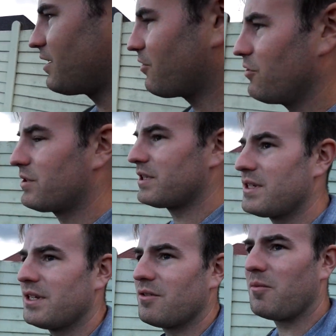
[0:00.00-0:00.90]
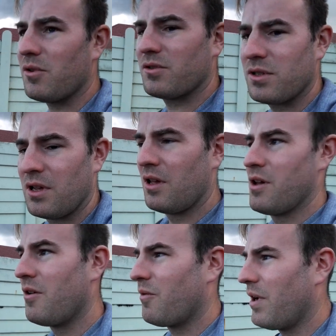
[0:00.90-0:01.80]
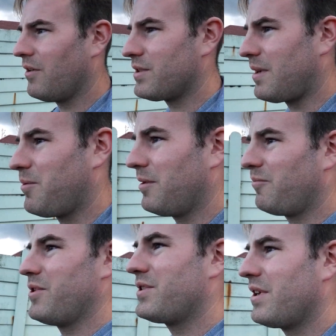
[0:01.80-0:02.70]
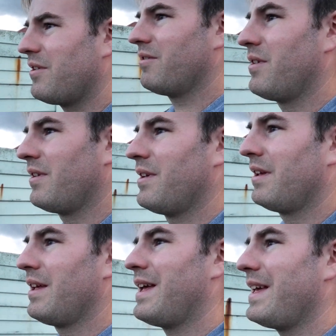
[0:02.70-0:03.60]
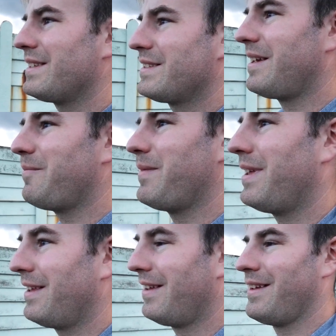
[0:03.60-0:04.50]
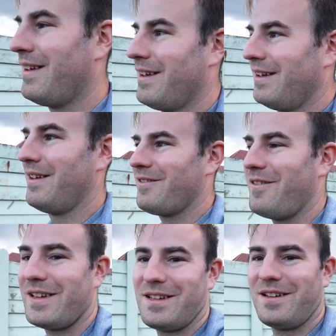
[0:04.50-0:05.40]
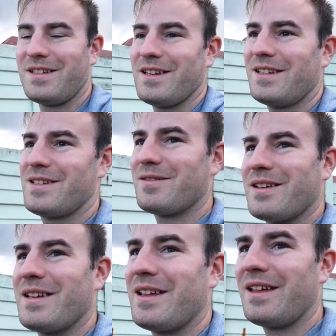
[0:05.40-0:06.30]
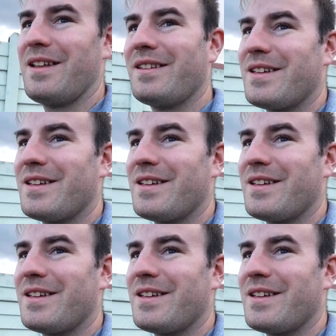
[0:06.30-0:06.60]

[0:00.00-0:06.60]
could see a signal box when I was up on the bridge, so it's quite exciting this, and